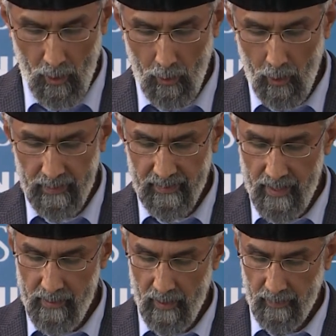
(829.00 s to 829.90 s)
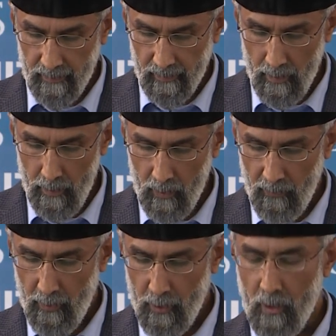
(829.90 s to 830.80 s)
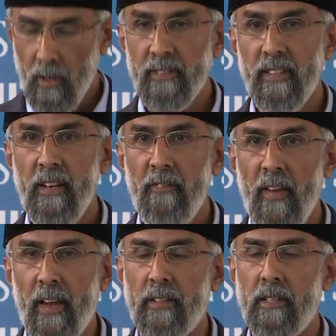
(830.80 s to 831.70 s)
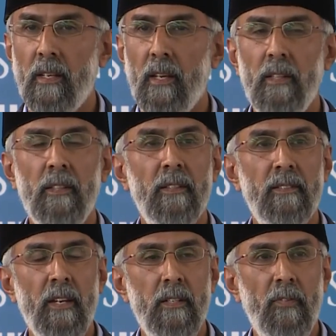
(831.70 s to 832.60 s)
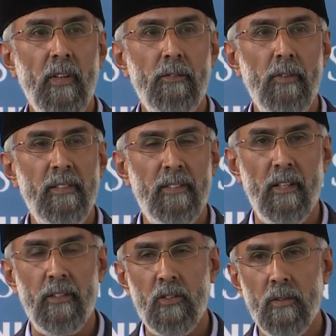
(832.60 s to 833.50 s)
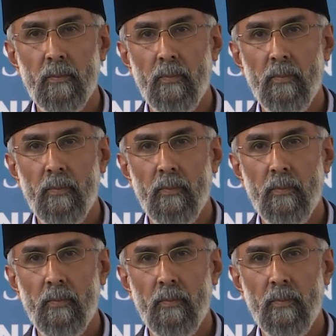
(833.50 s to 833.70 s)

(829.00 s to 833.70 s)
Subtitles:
All scientists look for a cause and effect in their scientific research,